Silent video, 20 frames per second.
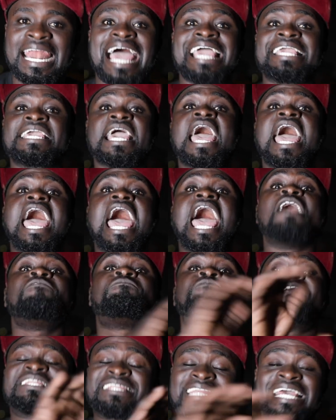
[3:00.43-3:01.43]
Like,
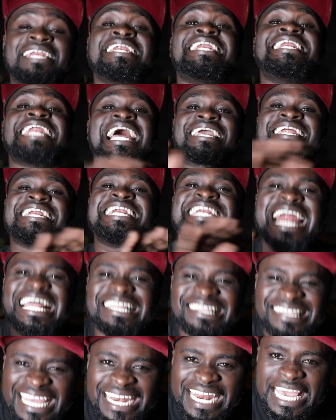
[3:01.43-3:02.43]
everything, like,
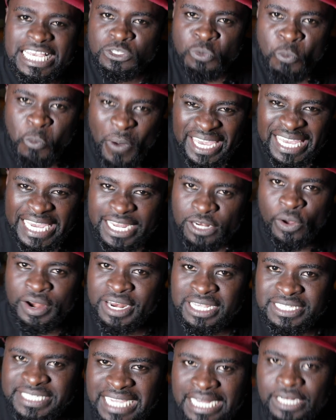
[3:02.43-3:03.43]
nothing is working
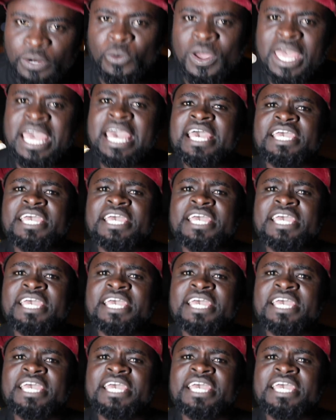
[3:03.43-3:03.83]
on his channel.